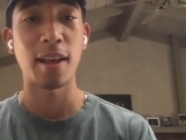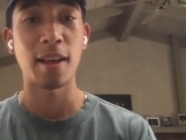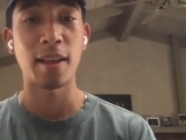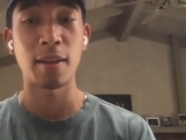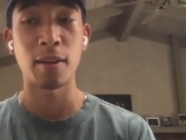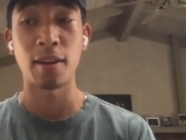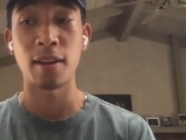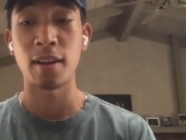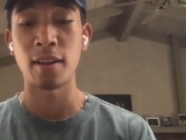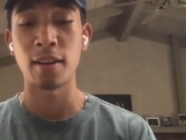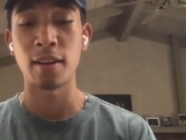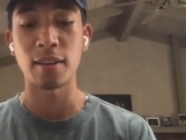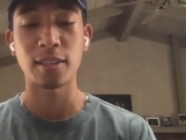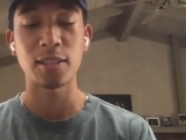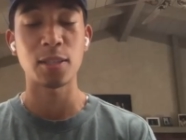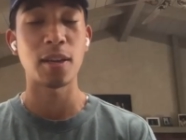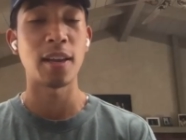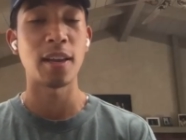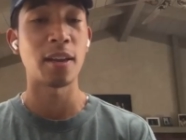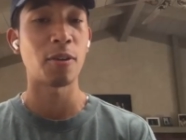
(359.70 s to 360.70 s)
an
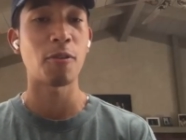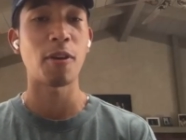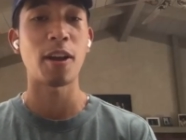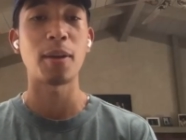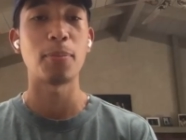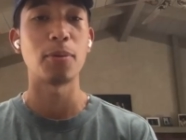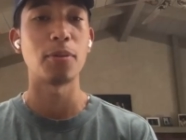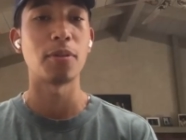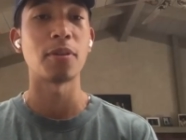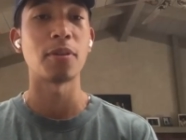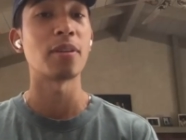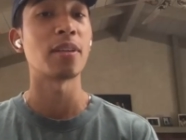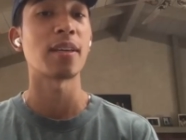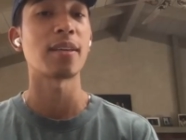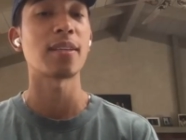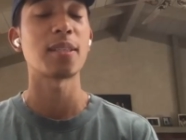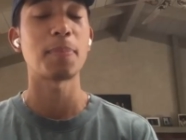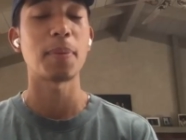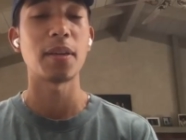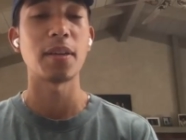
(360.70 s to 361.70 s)
incredible learning
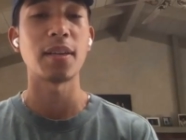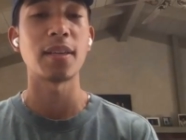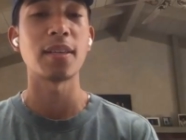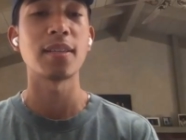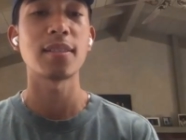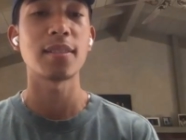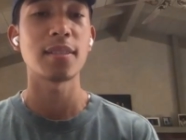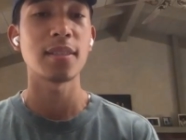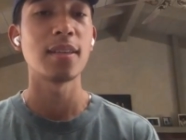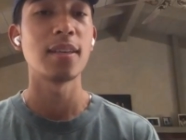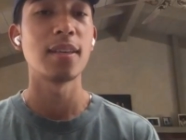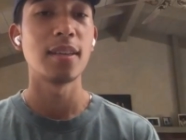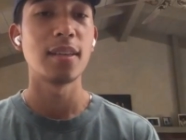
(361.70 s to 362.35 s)
experience.